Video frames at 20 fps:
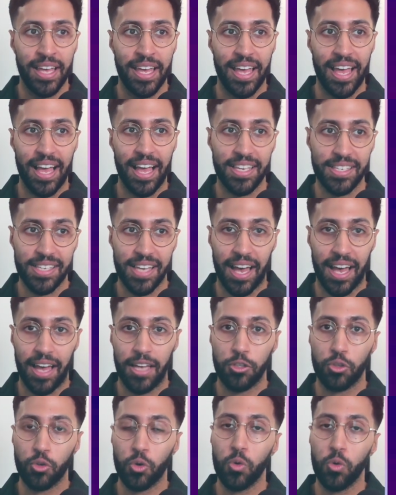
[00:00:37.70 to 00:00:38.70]
is that
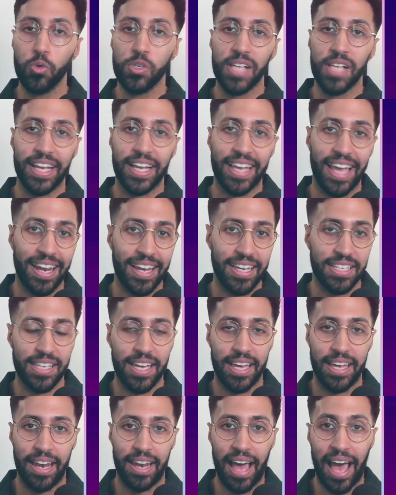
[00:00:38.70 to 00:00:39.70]
tools like
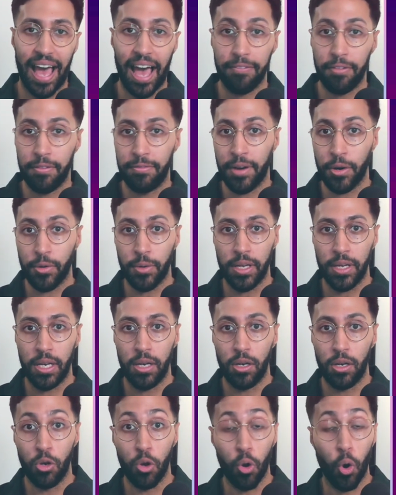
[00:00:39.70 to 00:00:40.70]
n8n have a very
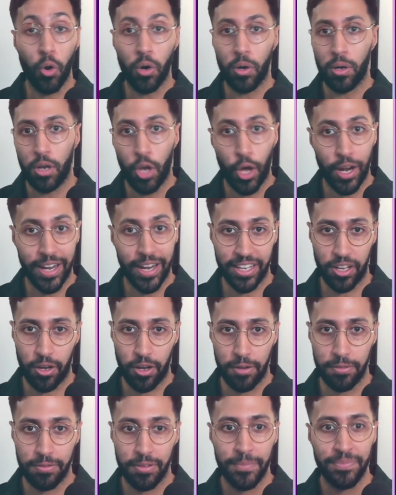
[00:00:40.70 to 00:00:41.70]
long learning
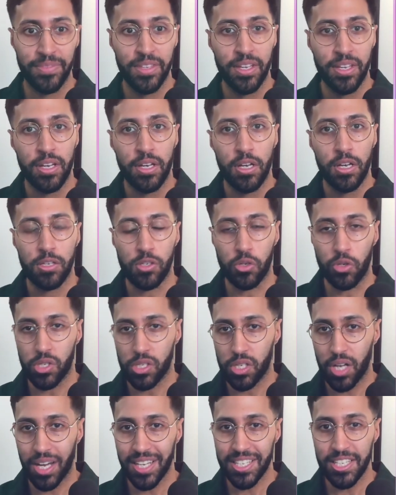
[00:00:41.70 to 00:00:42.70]
curve. So you're
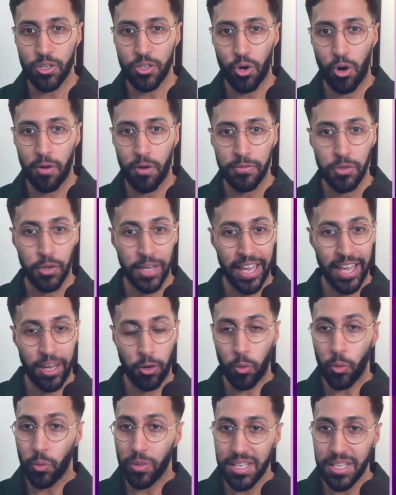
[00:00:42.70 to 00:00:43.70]
starting off, you're getting
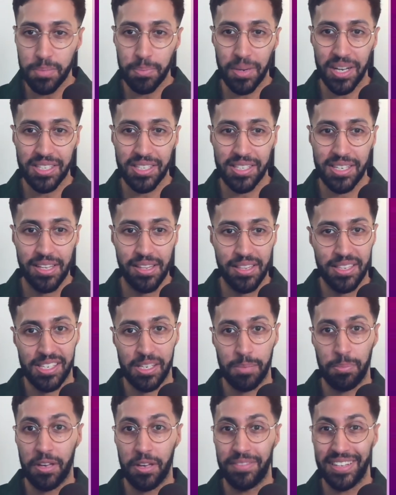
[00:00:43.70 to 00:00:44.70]
all these buttons, there's
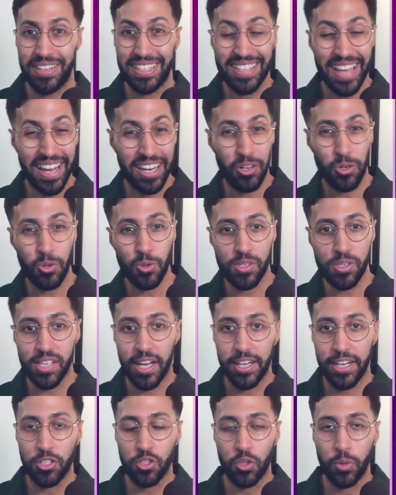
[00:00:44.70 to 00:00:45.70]
a bit of a technical
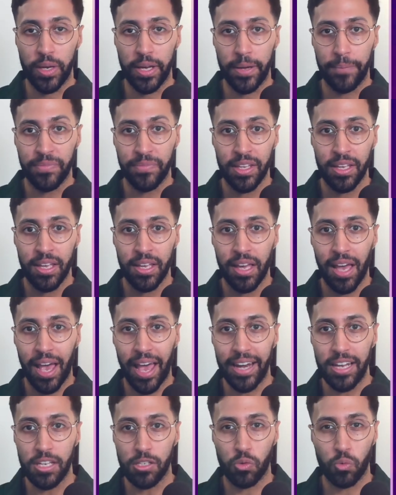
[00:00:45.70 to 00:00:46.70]
side to it,
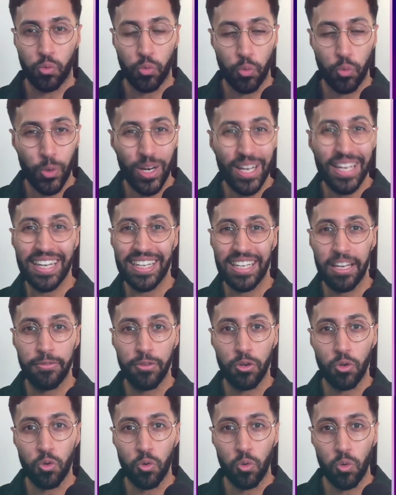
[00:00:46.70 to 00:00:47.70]
and it's really
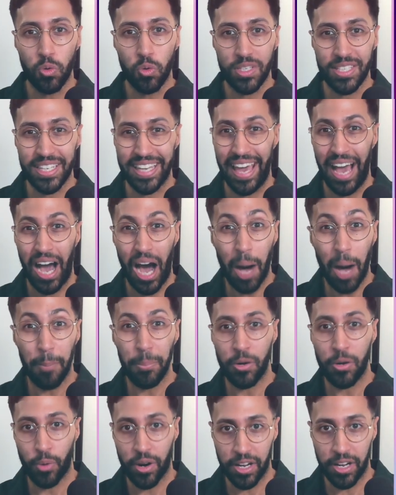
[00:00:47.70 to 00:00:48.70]
difficult to get up
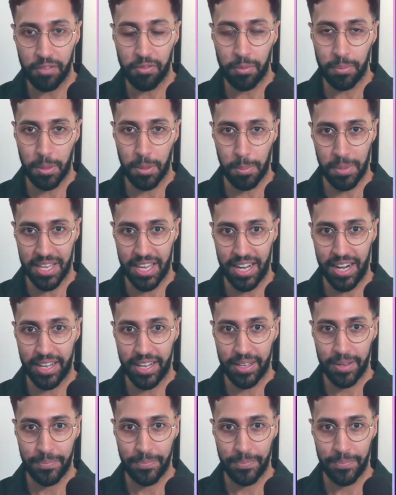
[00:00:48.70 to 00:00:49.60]
and running from the beginning.